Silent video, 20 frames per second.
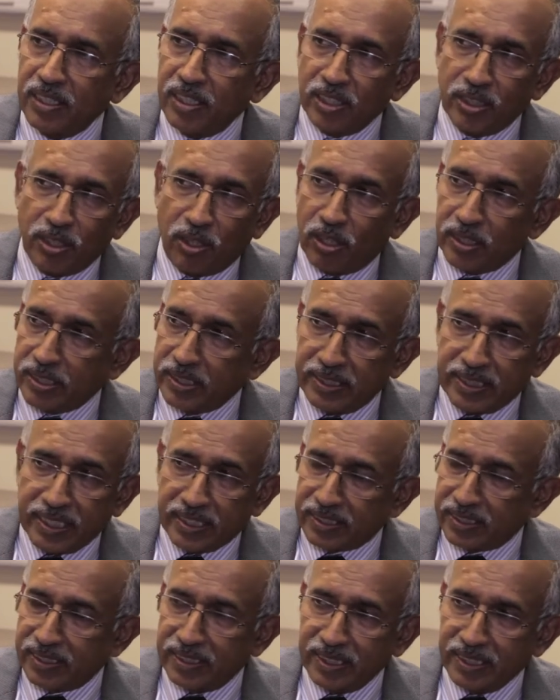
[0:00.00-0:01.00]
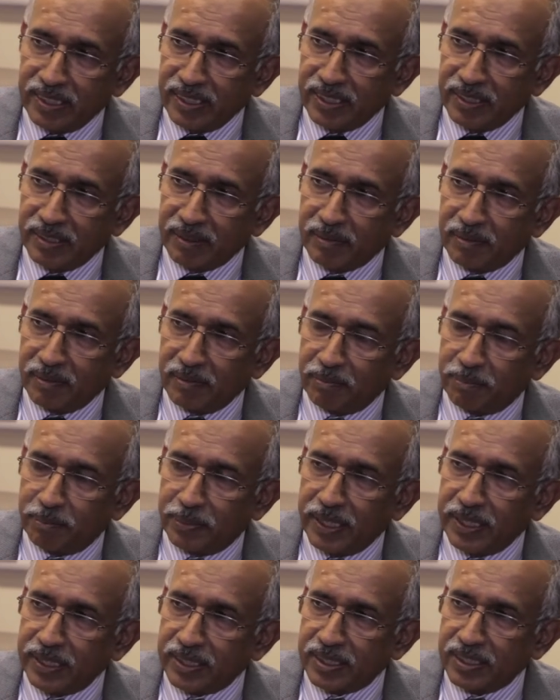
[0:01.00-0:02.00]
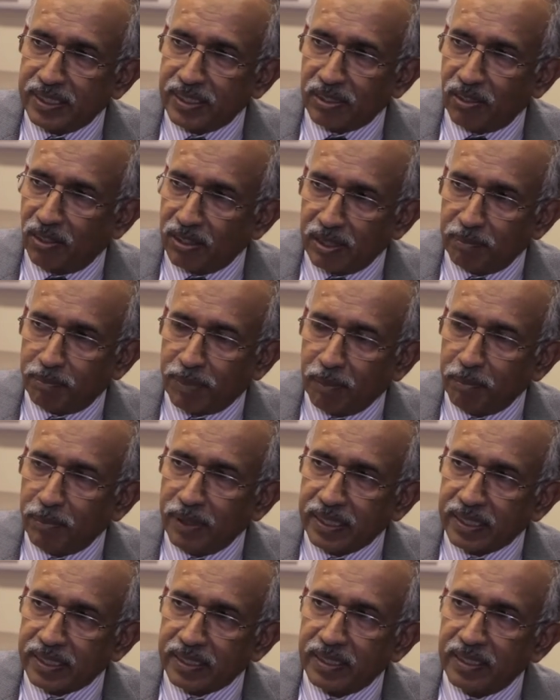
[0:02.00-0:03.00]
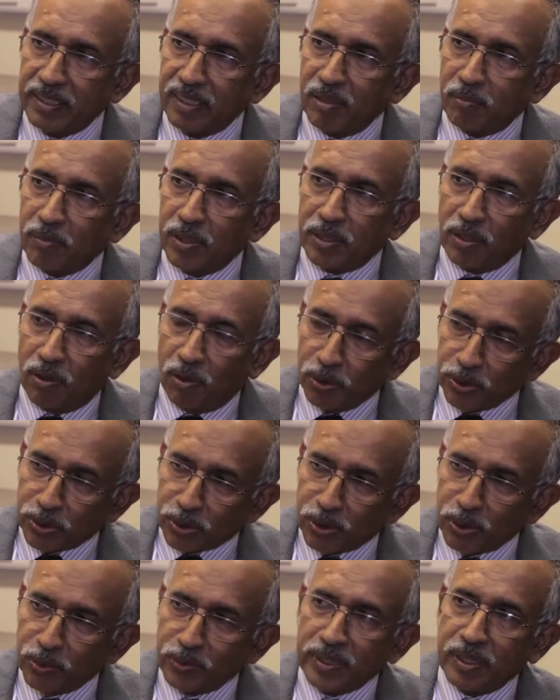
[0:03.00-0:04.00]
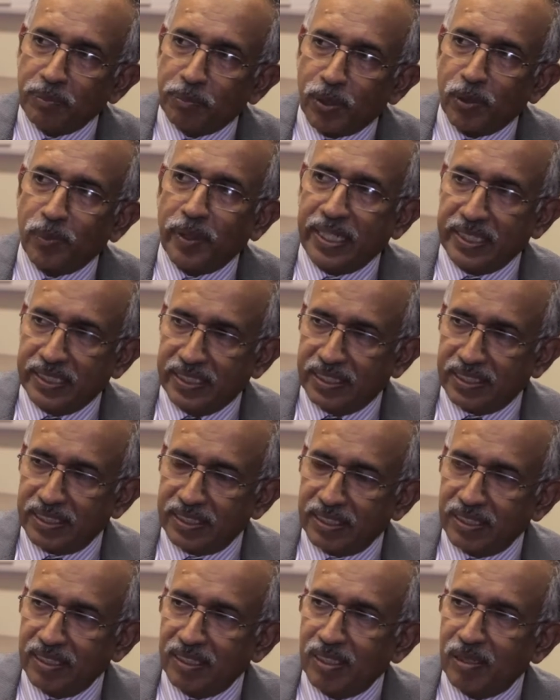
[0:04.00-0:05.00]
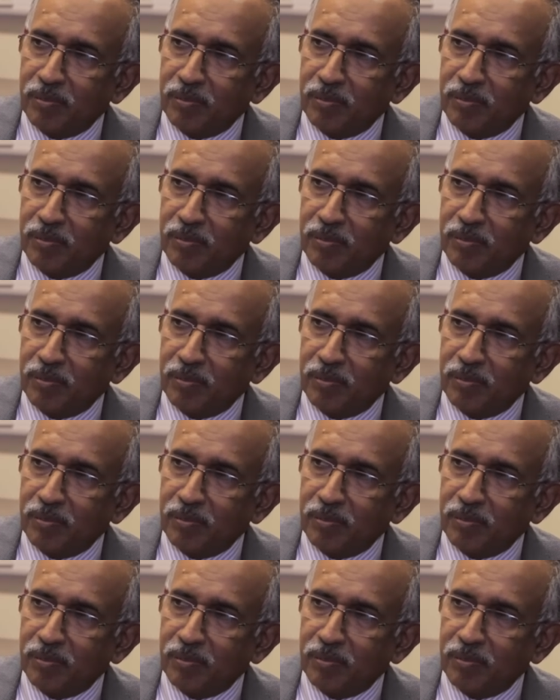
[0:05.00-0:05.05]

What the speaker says: not just the patients or the public, but also with the providers.